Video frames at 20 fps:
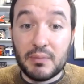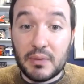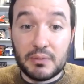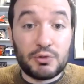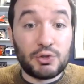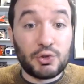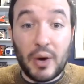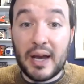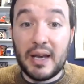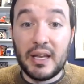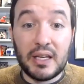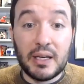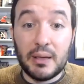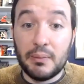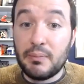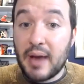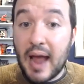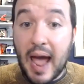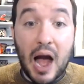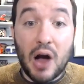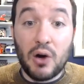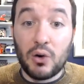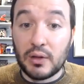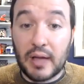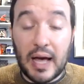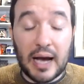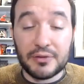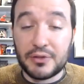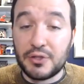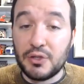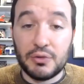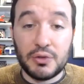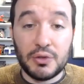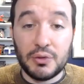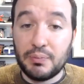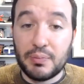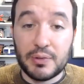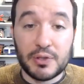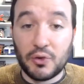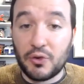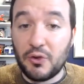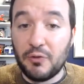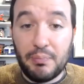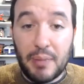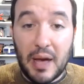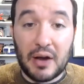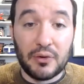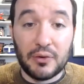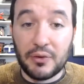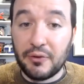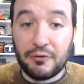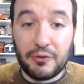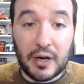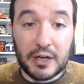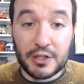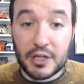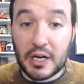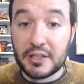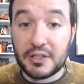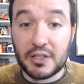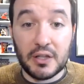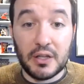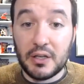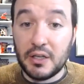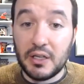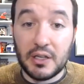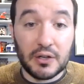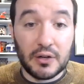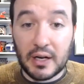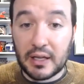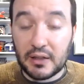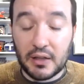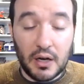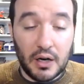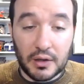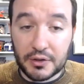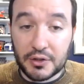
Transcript: trading him now allows you to sort of better the franchise in the near and long